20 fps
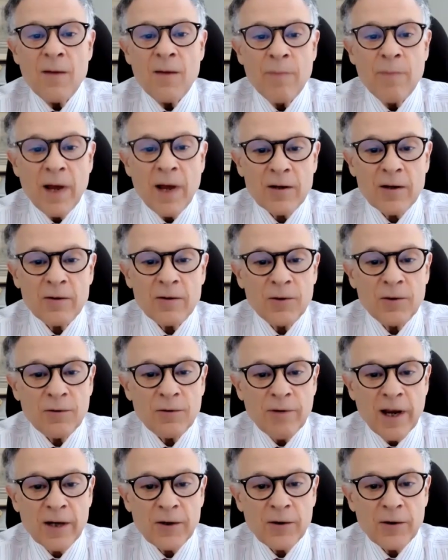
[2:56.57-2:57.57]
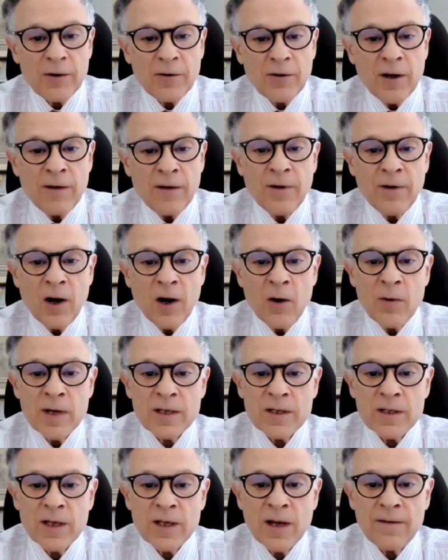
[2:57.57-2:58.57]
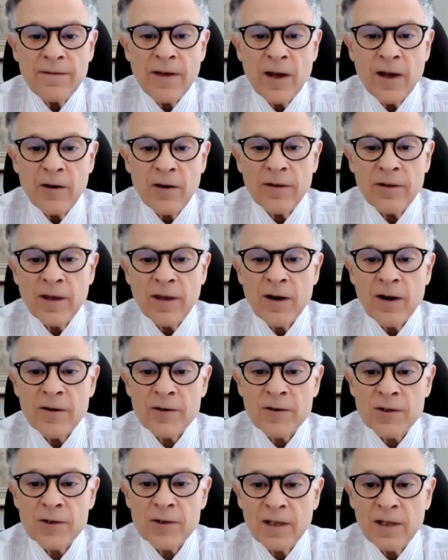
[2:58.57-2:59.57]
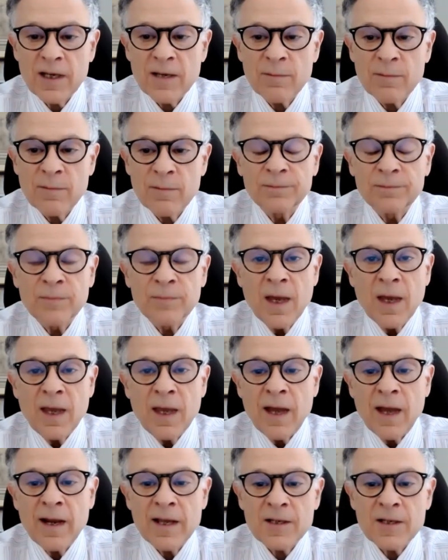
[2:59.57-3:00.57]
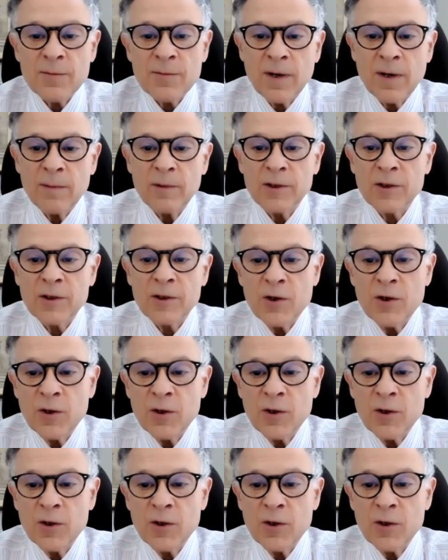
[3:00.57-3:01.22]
medical director of OSF HealthCare Sleep, and has published